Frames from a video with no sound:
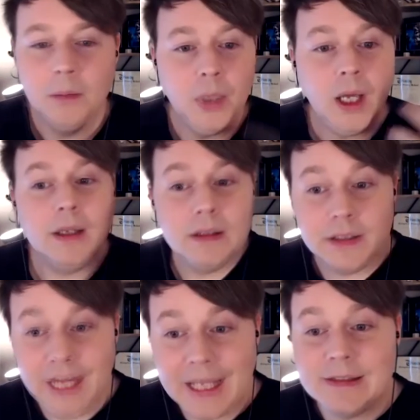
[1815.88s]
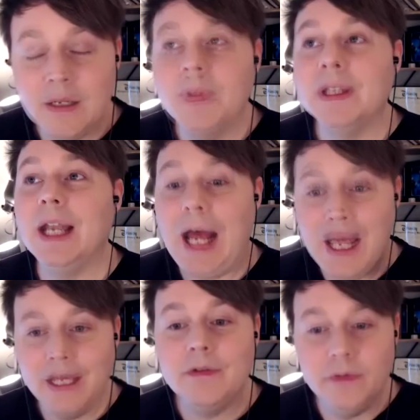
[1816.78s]
But that's something that
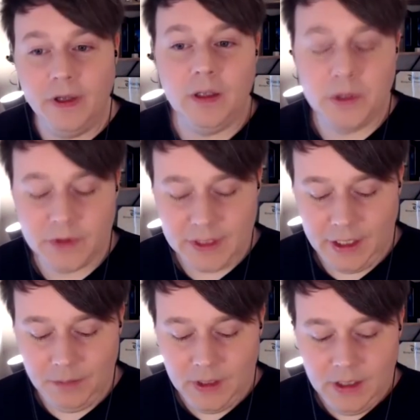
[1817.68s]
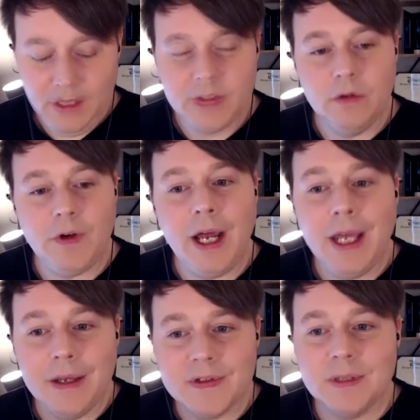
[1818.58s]
I have developed over time. So if I
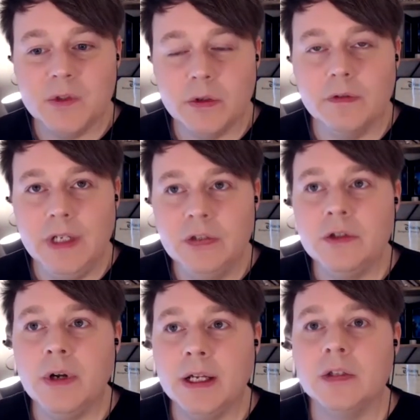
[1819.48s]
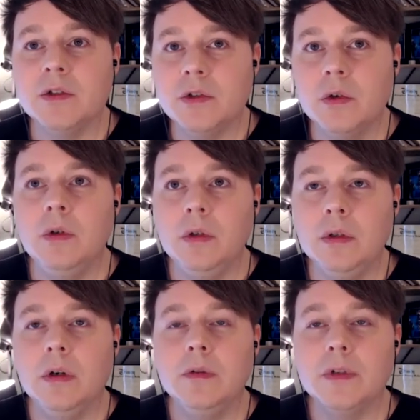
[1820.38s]
have some sort of indirect
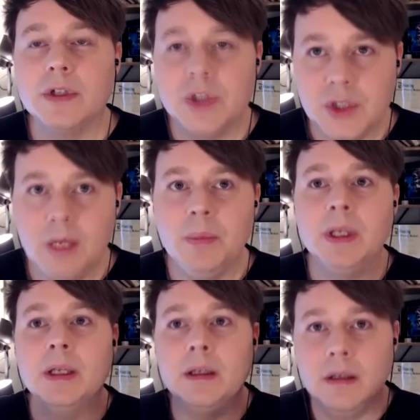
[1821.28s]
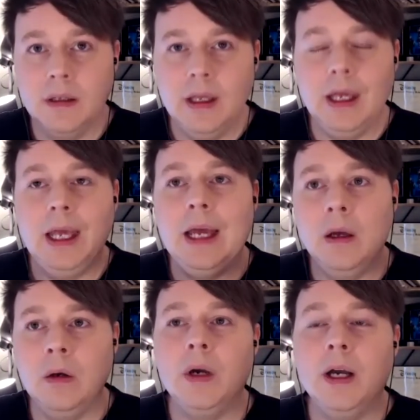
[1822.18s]
control over shaping
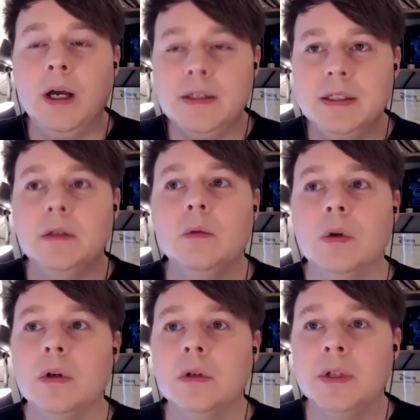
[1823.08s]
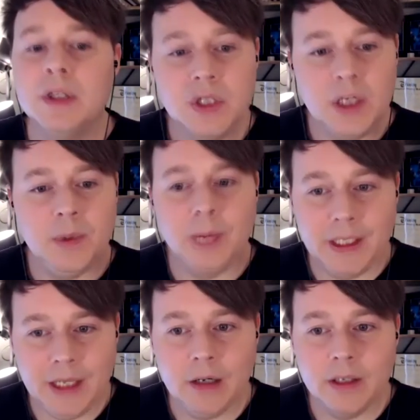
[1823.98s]
how I see the world and shaping my
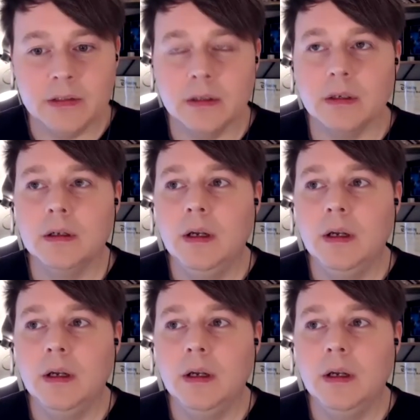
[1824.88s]
character,